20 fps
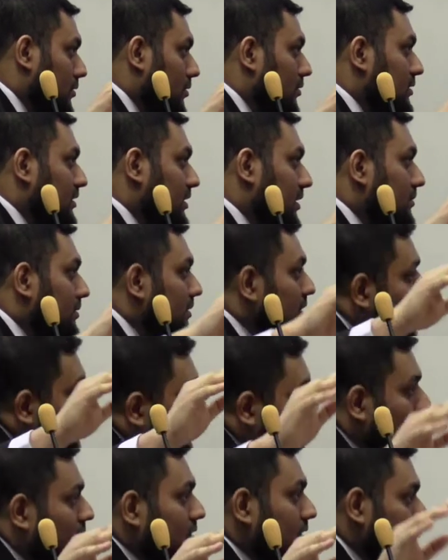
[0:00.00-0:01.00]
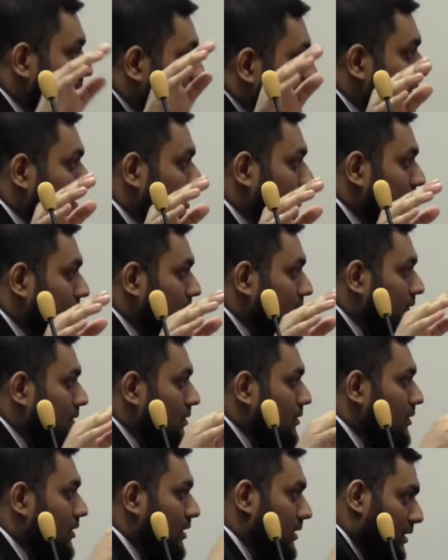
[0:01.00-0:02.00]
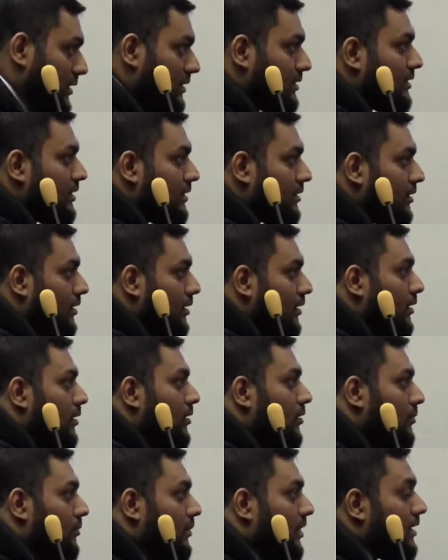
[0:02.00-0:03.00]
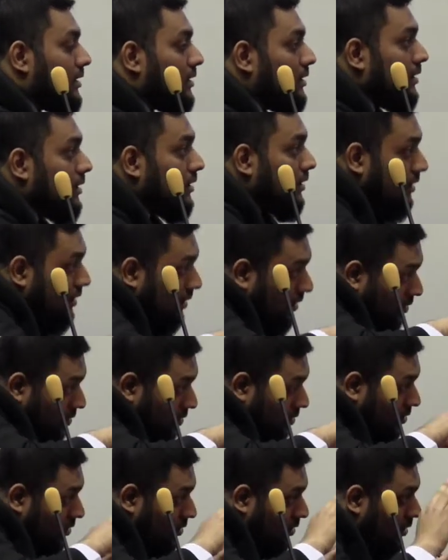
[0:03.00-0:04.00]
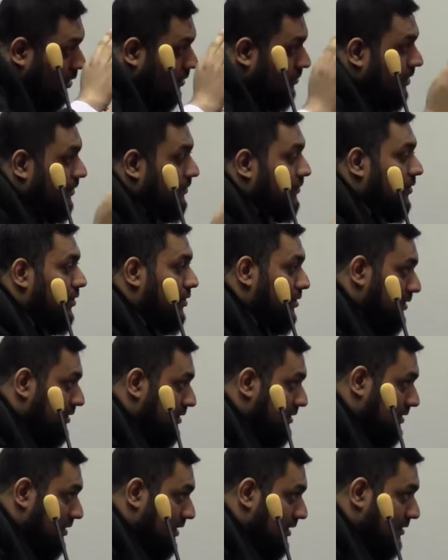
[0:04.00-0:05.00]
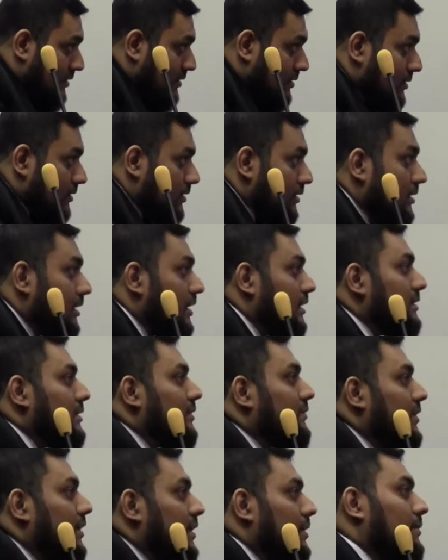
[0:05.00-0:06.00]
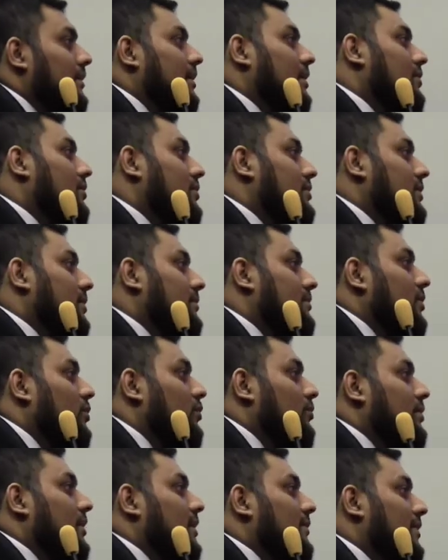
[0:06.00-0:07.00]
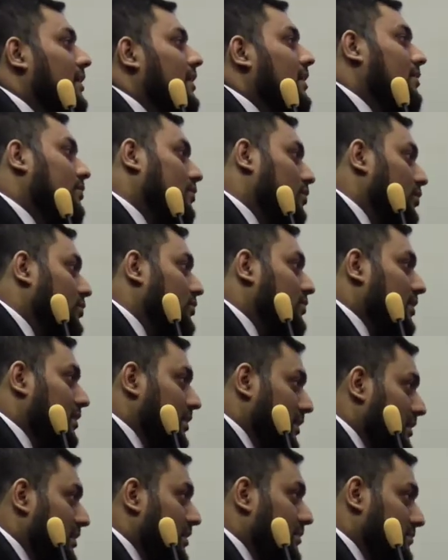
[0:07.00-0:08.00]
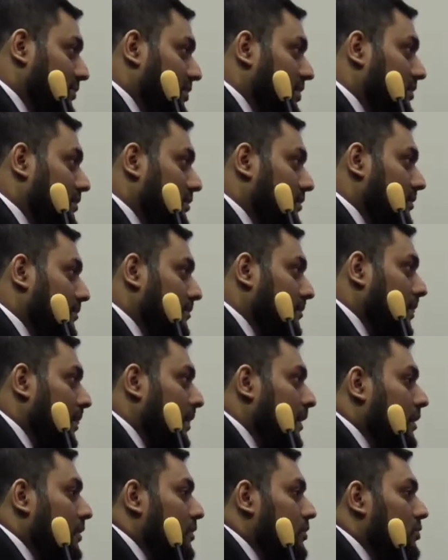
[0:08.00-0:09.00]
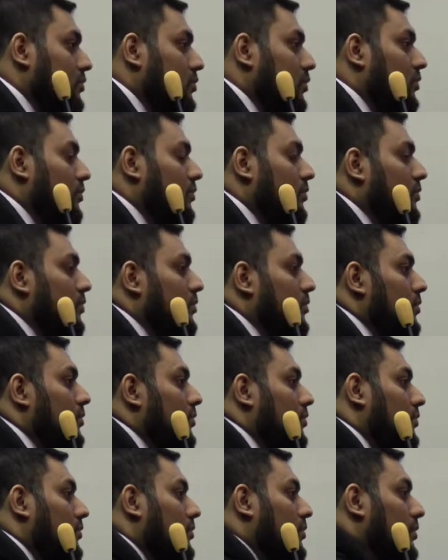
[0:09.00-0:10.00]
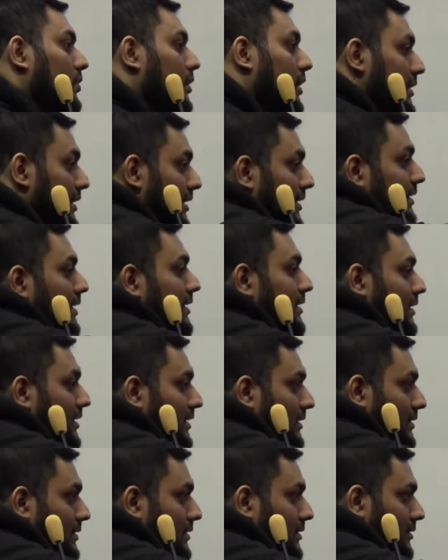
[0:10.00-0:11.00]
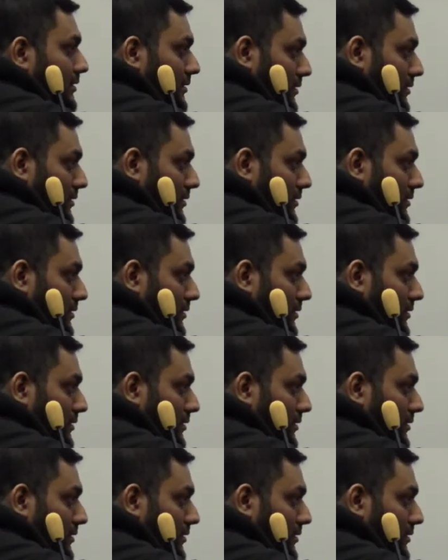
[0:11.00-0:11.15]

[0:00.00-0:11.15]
concepts logically in this. But on above all these things, there is a fundamental concept of open world and closed world presumption. So other than this,